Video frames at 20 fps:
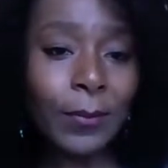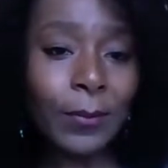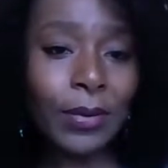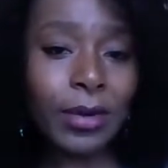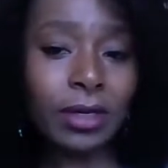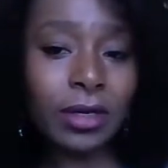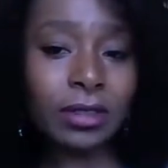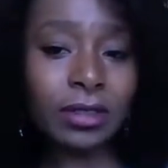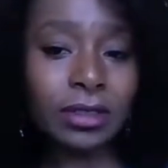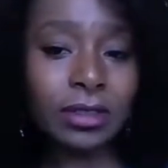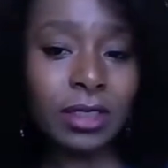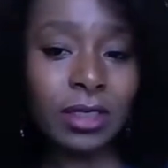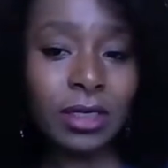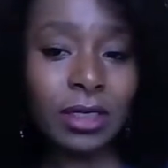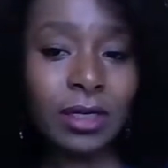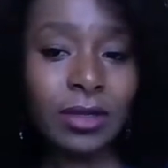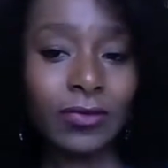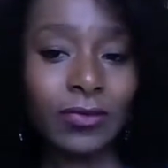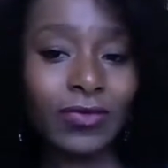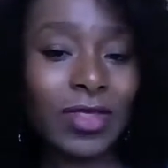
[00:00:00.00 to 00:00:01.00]
But
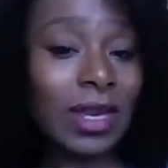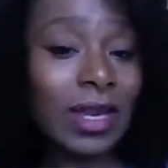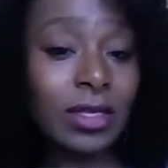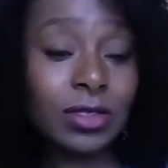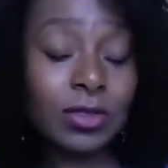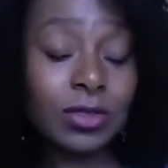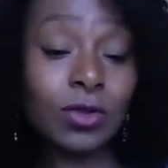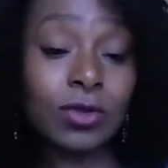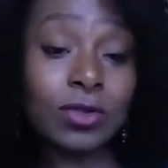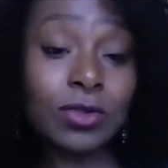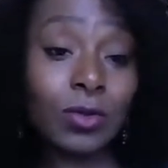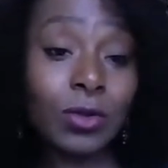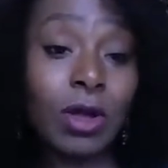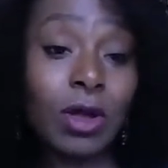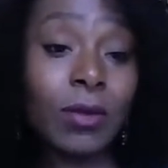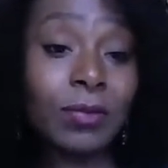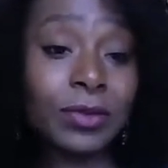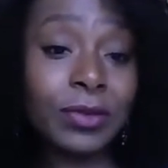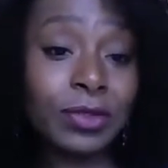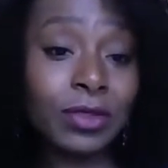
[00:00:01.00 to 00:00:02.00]
that is also an
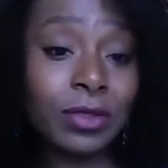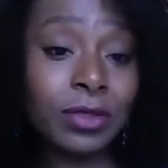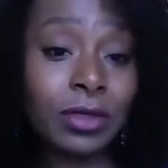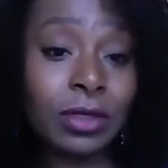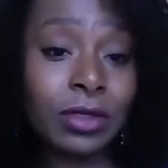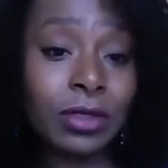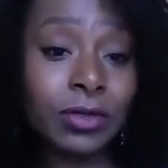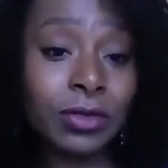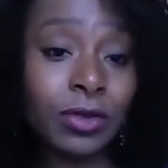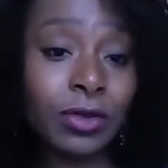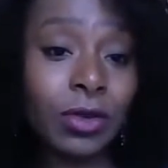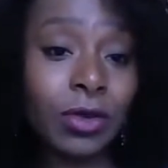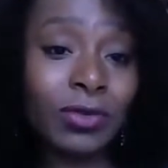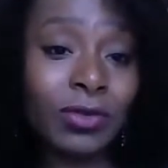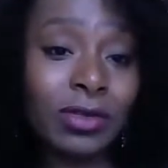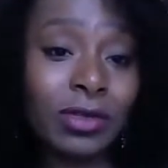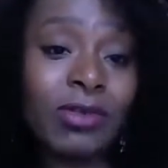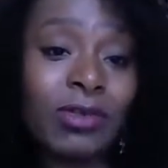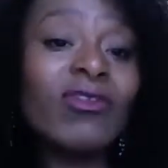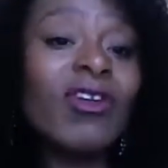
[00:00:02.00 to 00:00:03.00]
option.
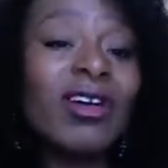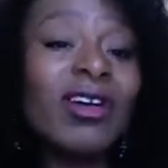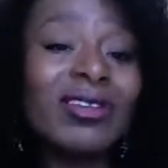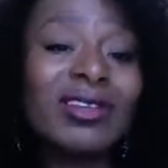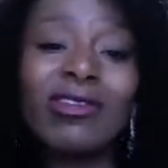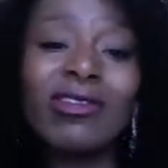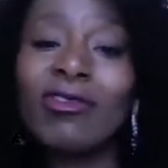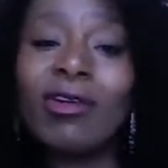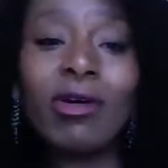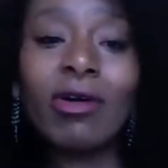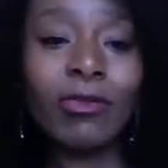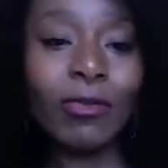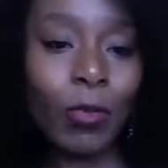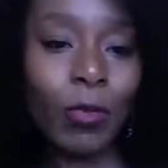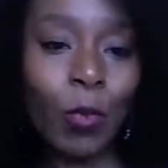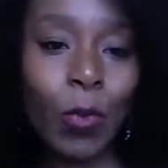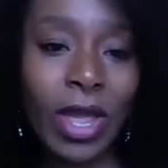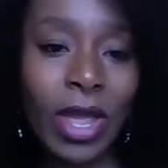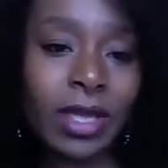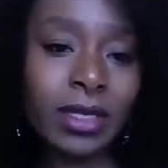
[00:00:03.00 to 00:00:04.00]
There
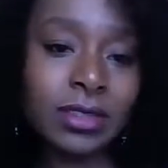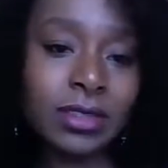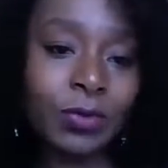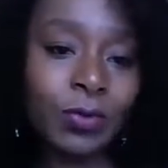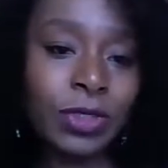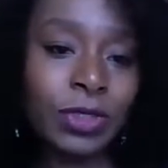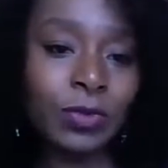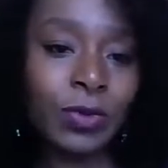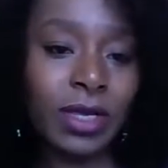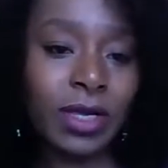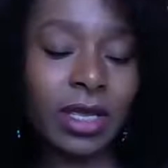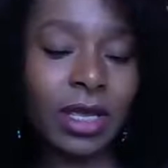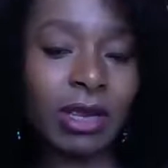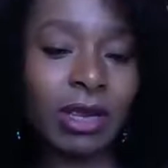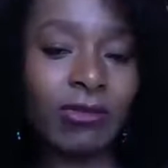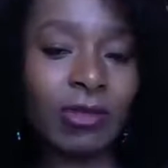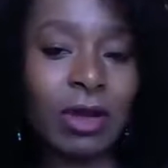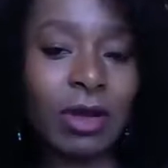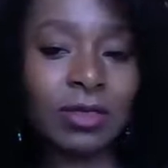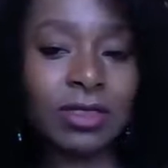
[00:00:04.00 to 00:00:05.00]
are ways in which we can get
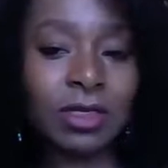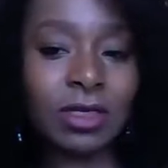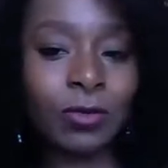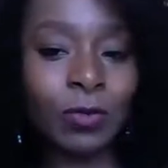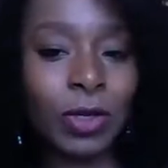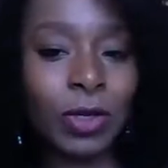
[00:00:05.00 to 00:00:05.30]
around it.